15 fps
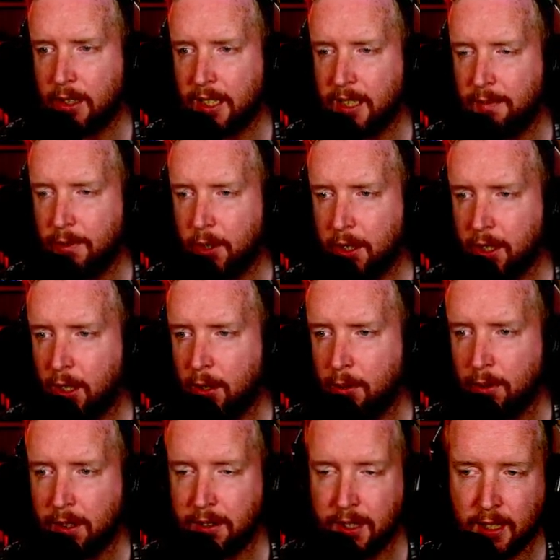an invite code or
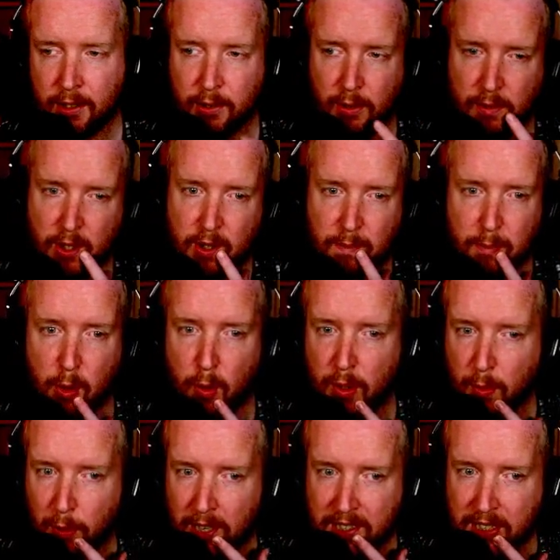anything, so I just joined the
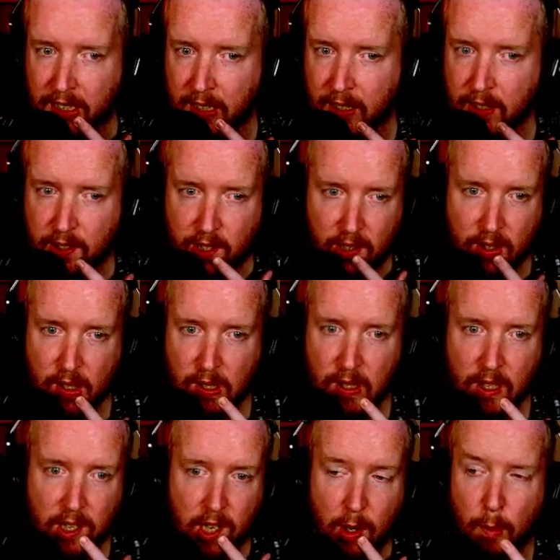waiting list.
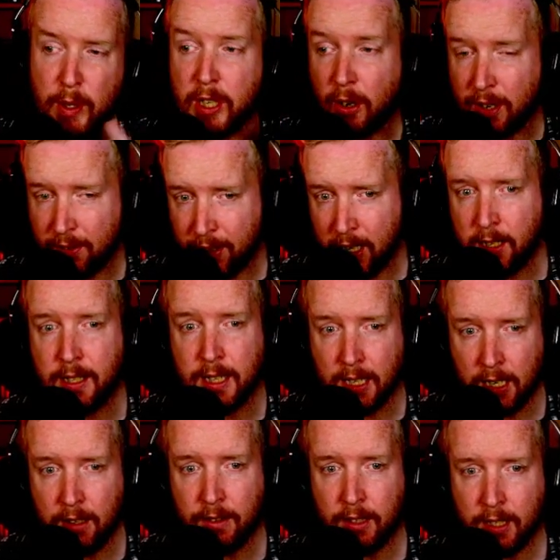We don't have AC
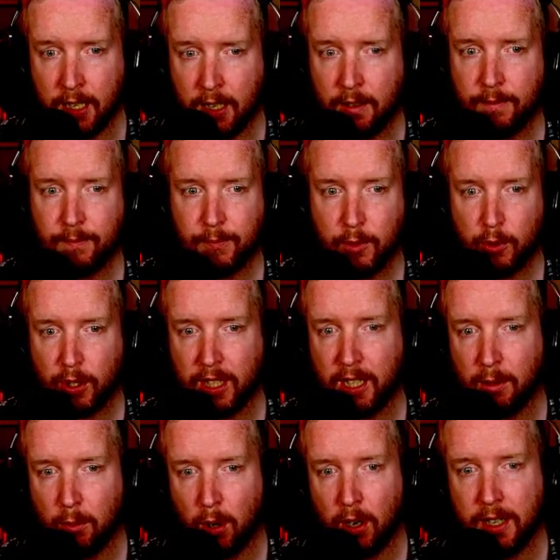either. Yeah. Drinking
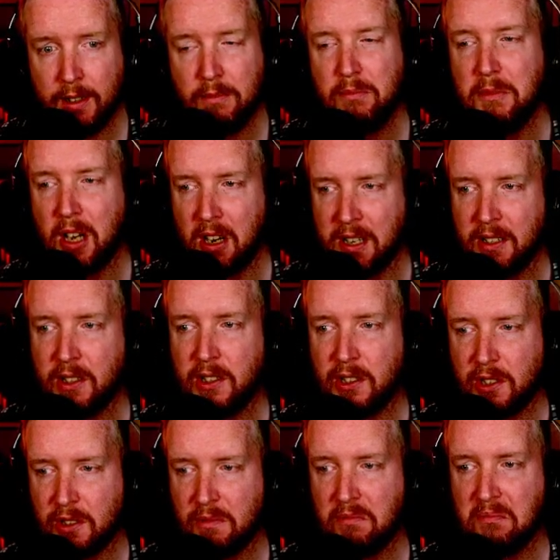wine.
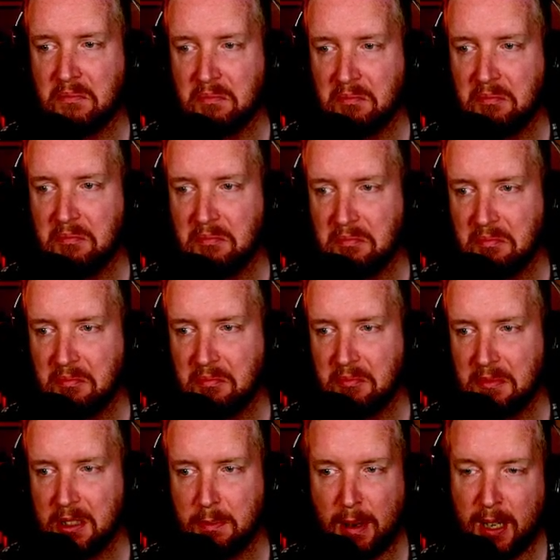Nice.
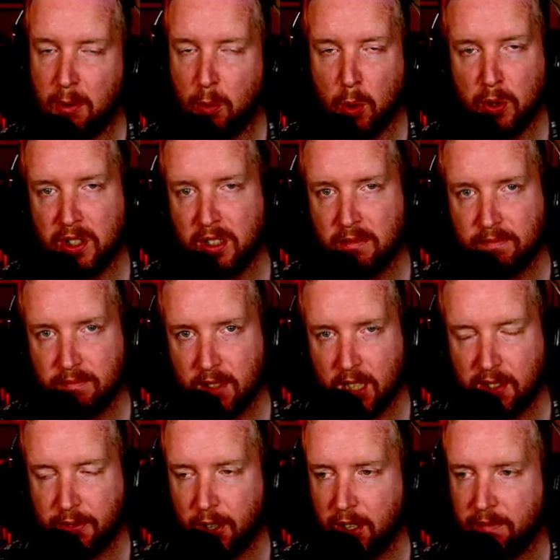It's made of water. That's
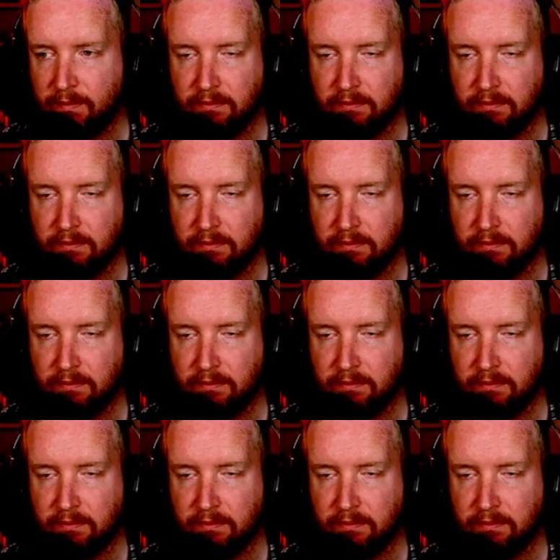fine.